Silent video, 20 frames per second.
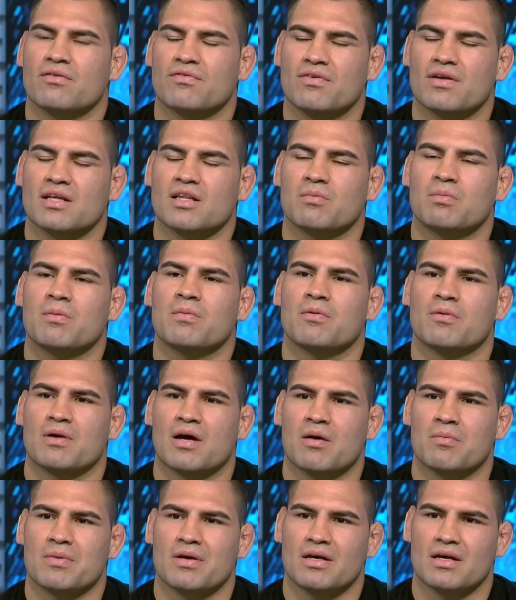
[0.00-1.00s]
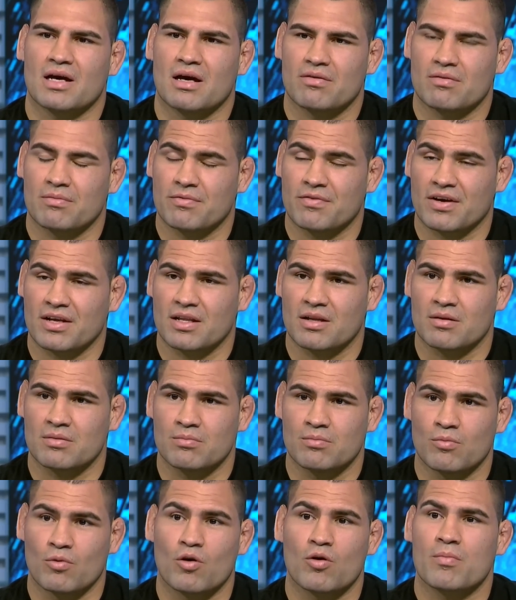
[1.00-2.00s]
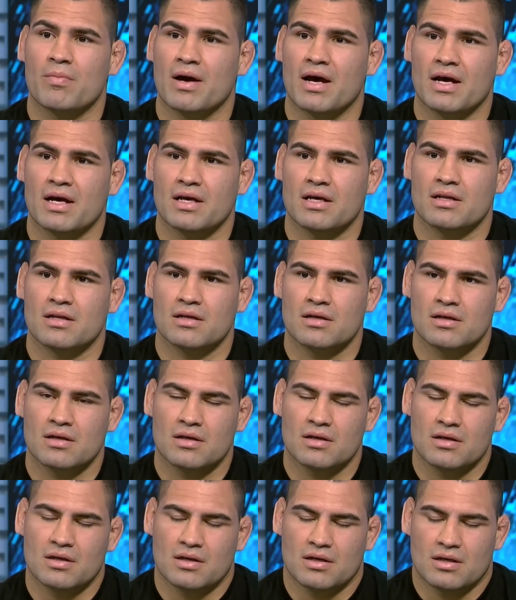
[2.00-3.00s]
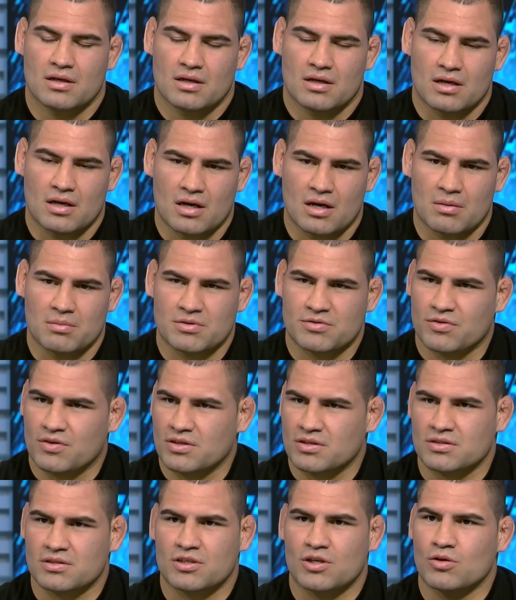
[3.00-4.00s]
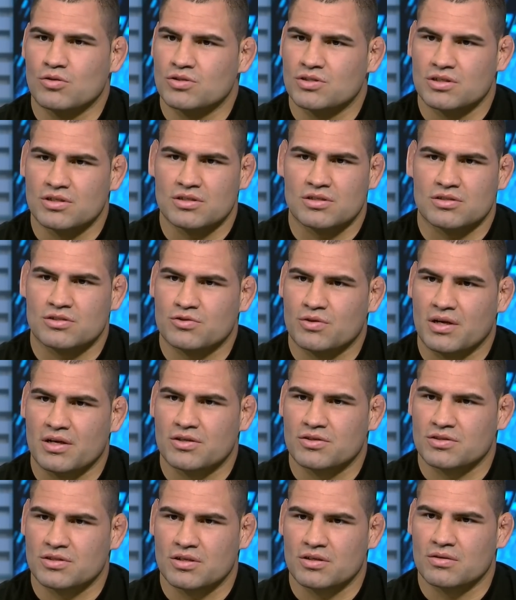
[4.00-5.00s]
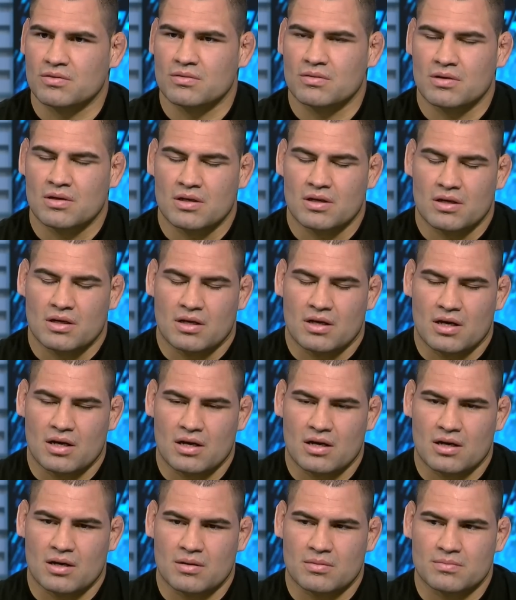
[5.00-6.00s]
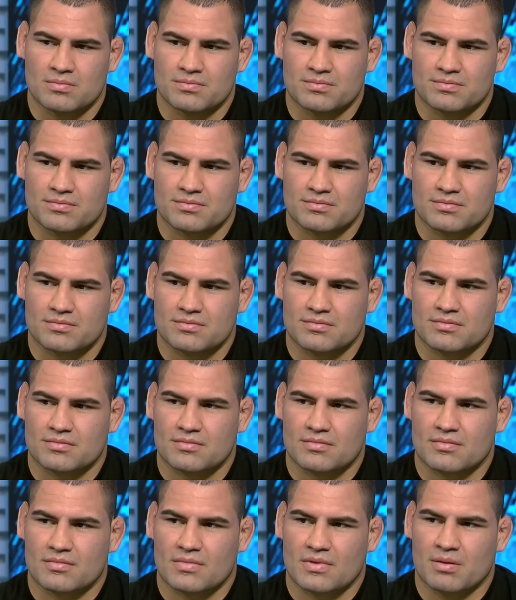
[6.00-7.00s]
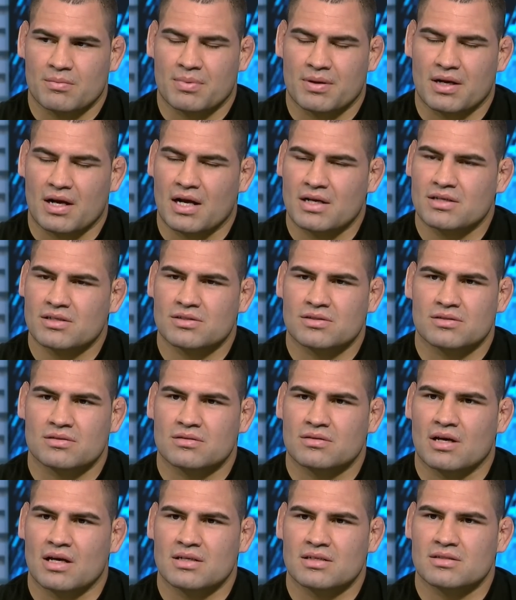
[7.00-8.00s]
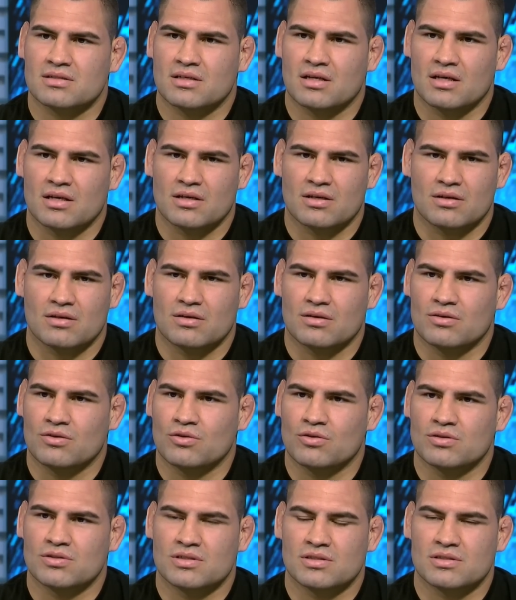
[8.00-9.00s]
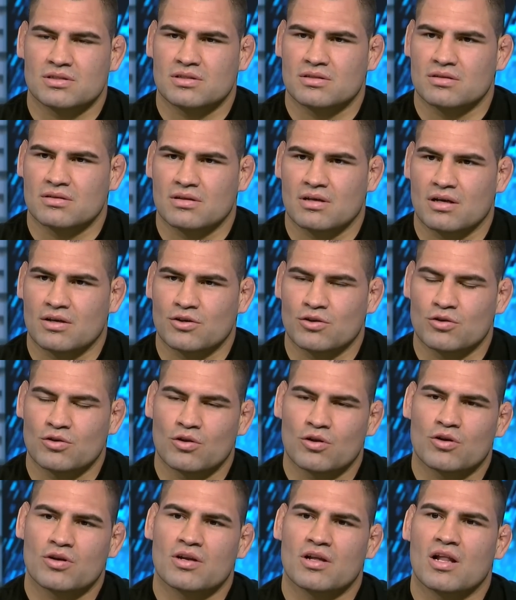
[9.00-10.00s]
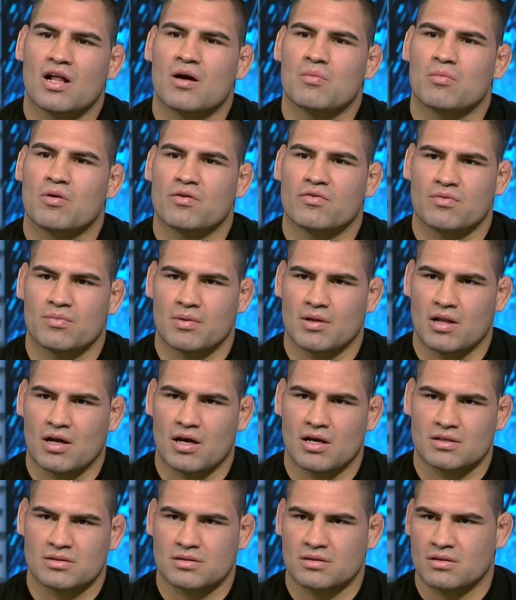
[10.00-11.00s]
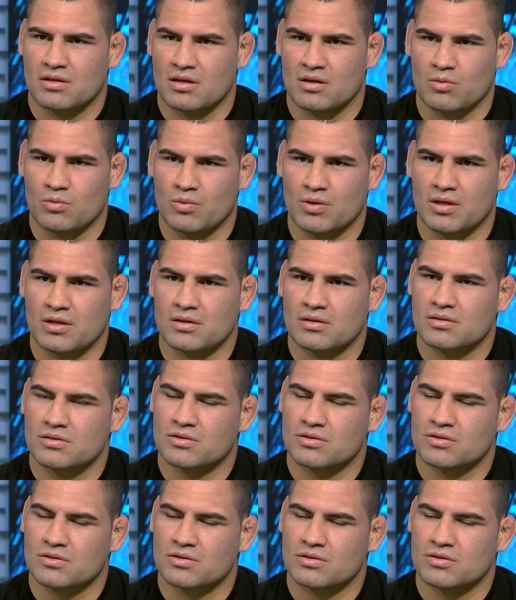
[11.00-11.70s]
It felt like the people around me got affected more by it, um, as far as coaches, trainers, you know. Um, but I just, I just think you can just, you learn a lot more from a loss than a win.